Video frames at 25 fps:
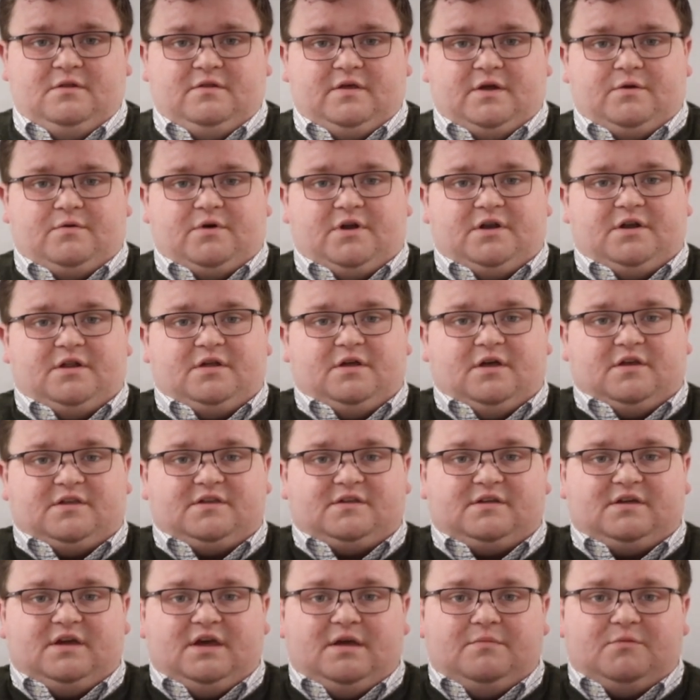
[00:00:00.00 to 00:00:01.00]
They run a
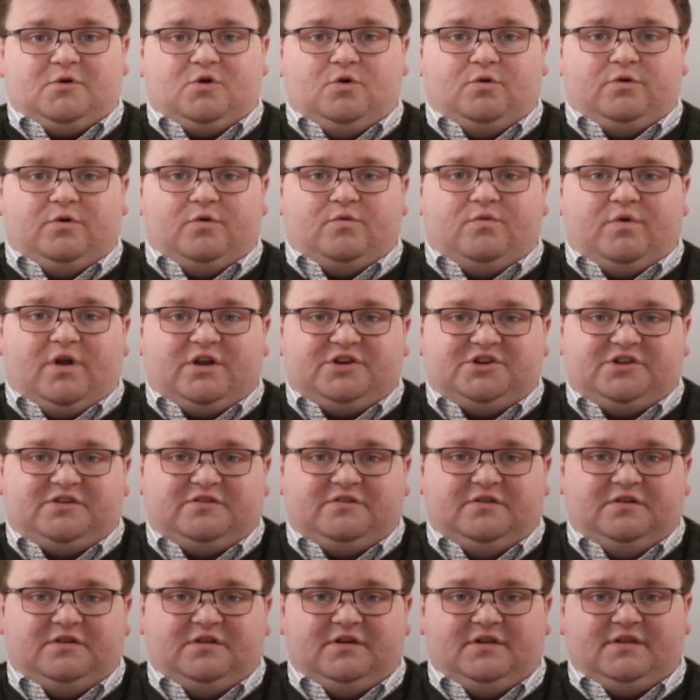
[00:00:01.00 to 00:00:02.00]
scheme called the
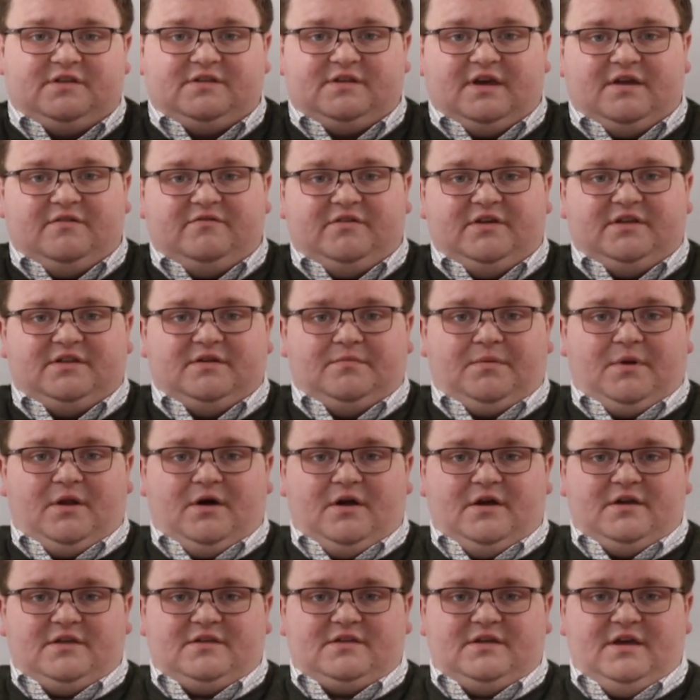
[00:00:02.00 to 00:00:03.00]
Registered Safety
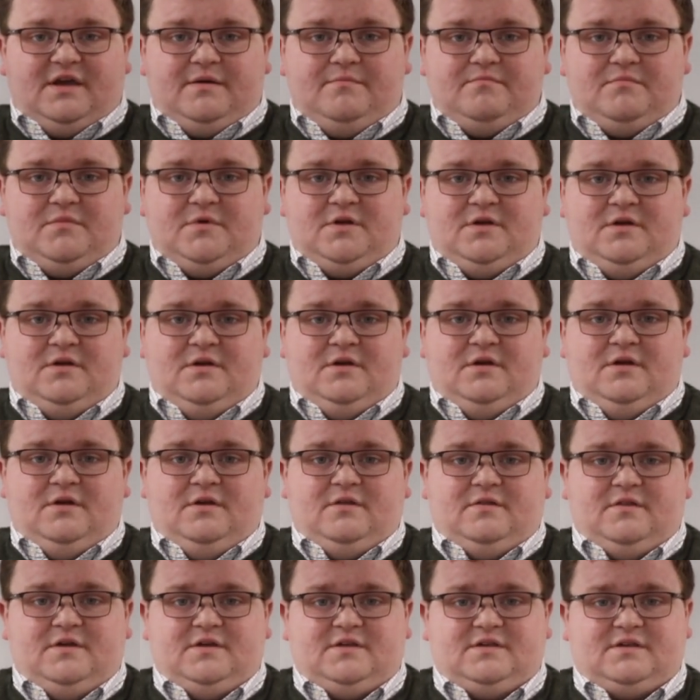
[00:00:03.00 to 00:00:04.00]
Supplier Scheme.
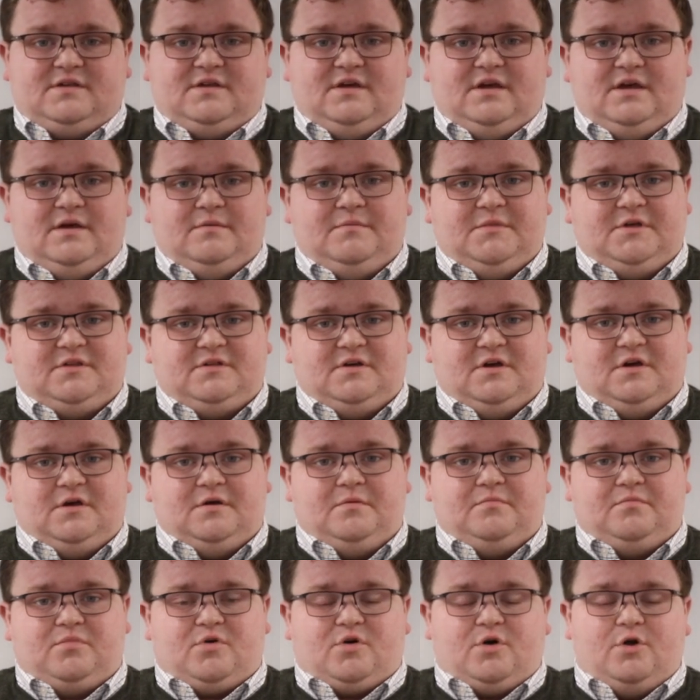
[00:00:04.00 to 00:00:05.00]
This scheme is
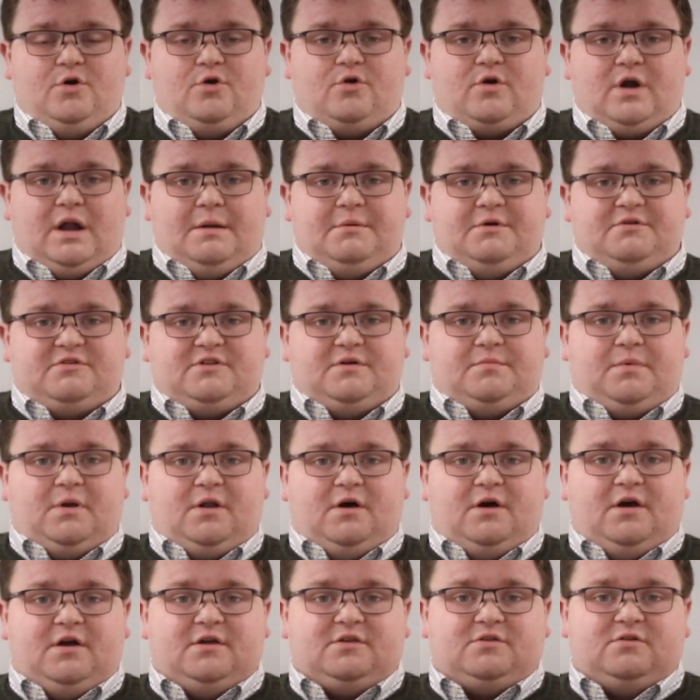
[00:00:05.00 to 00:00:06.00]
a program of
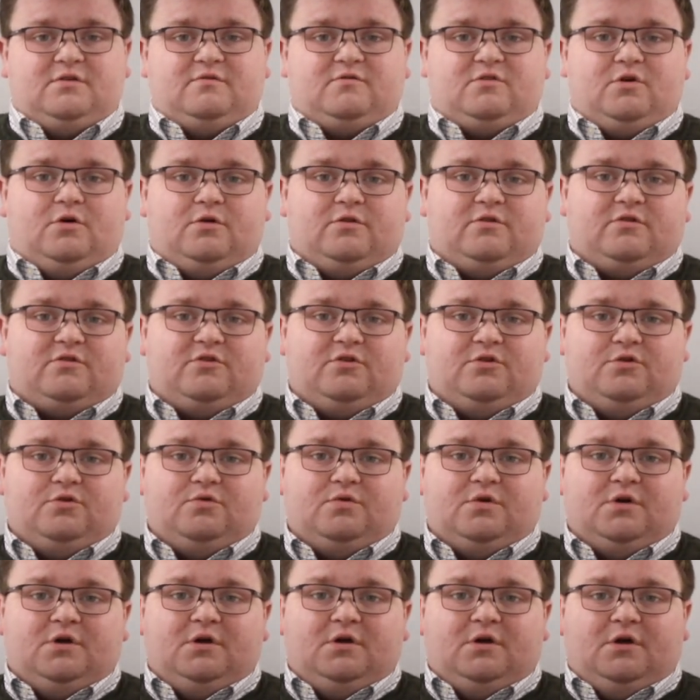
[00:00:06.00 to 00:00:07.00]
suppliers who have gone
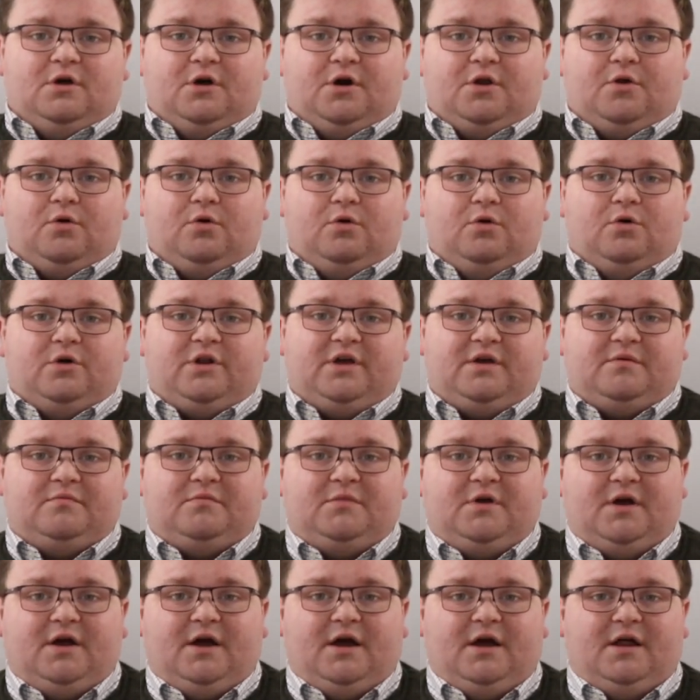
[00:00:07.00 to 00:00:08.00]
through an audit
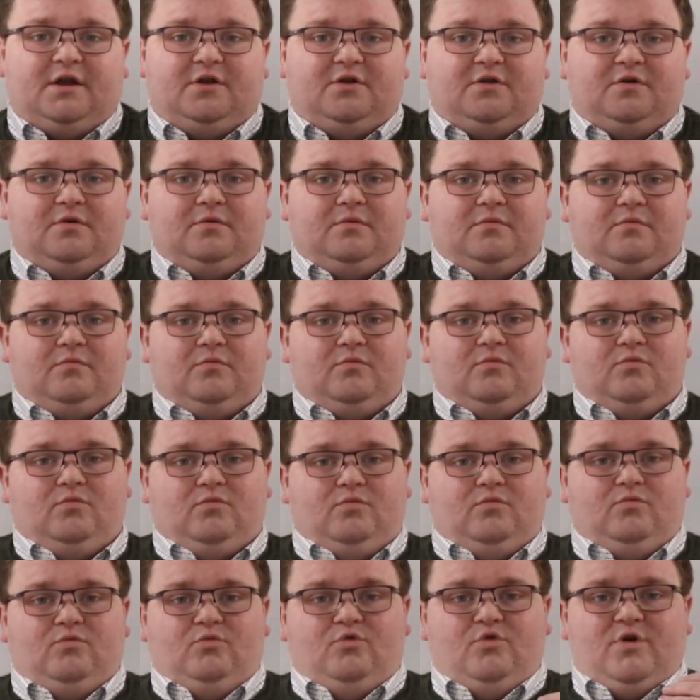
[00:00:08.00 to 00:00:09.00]
and
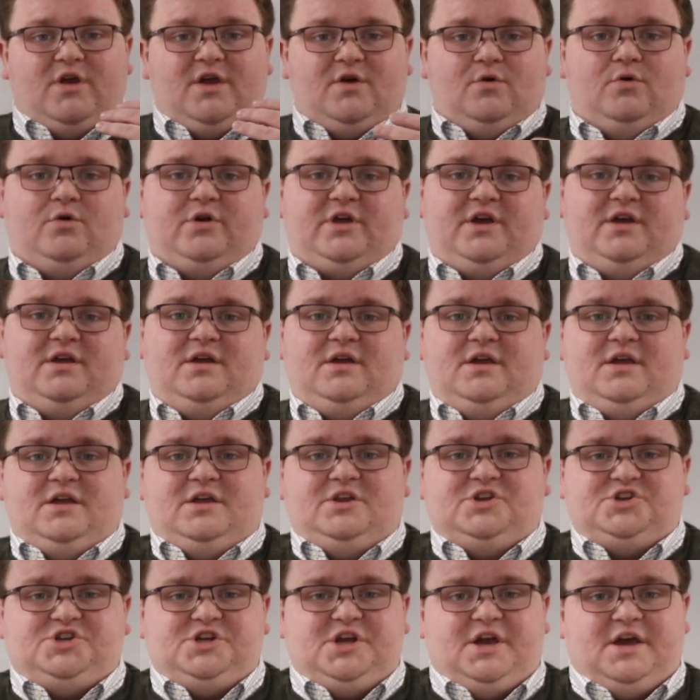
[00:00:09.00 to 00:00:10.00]
re-audit
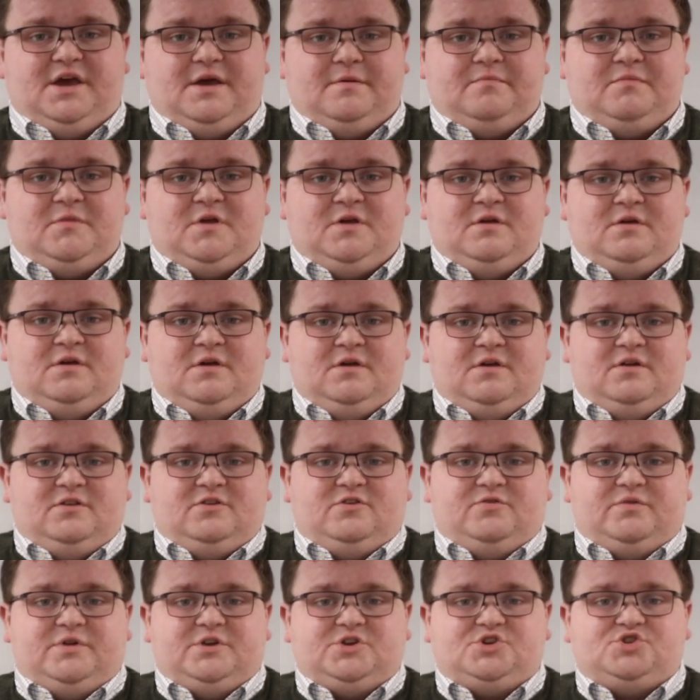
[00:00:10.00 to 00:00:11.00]
each year
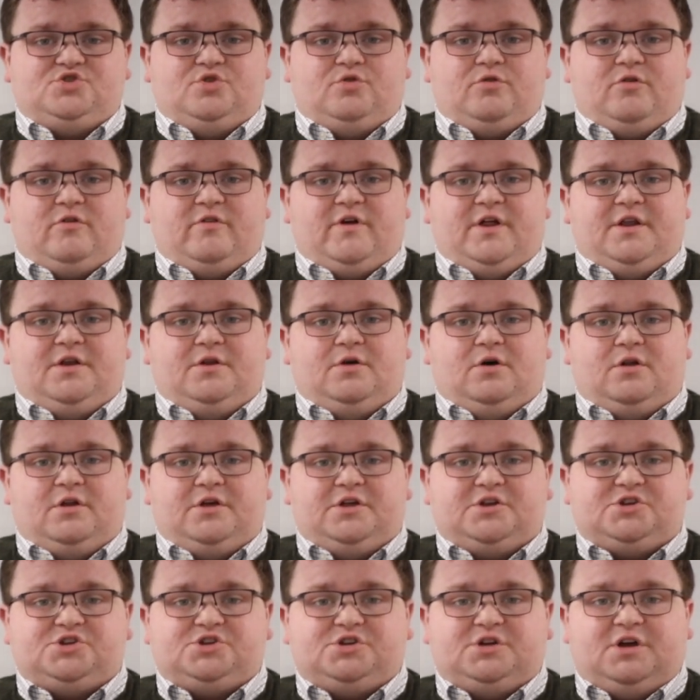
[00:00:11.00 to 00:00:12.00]
to ensure that their
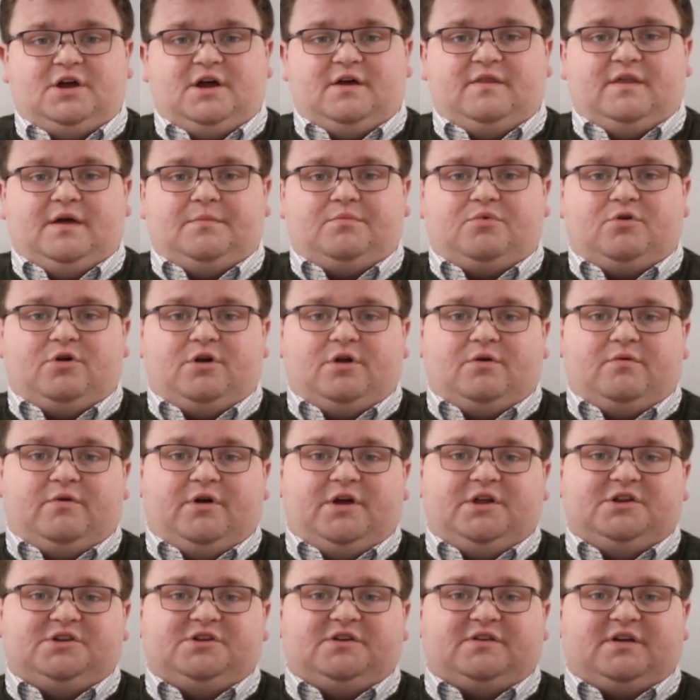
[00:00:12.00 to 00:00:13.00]
knowledge and their product
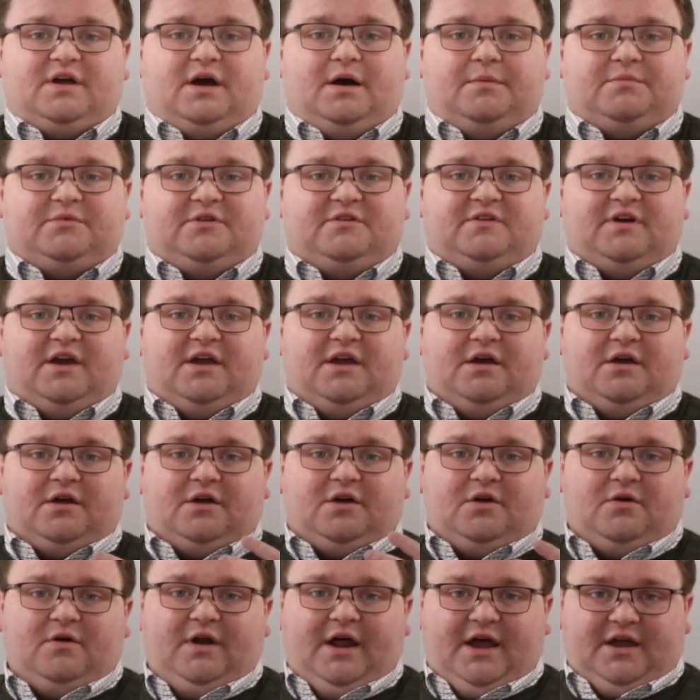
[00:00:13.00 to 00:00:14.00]
range is up to date and
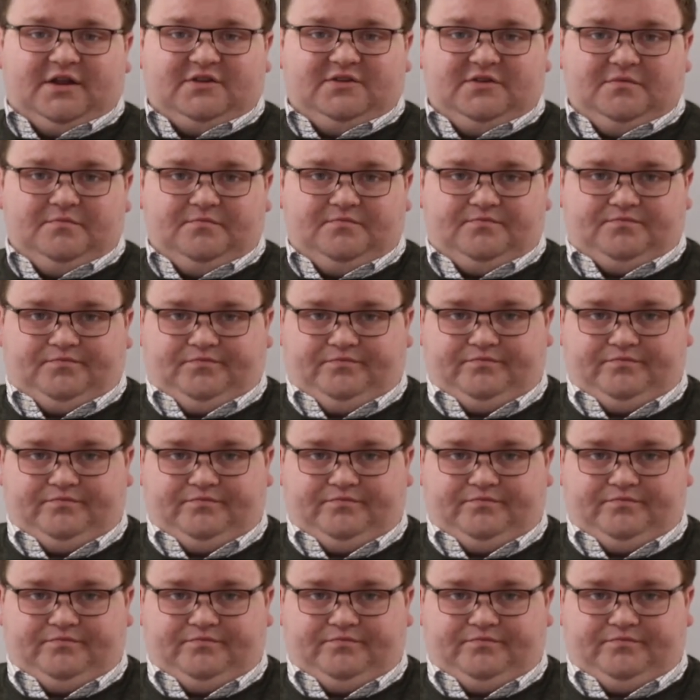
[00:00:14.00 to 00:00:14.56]
correct.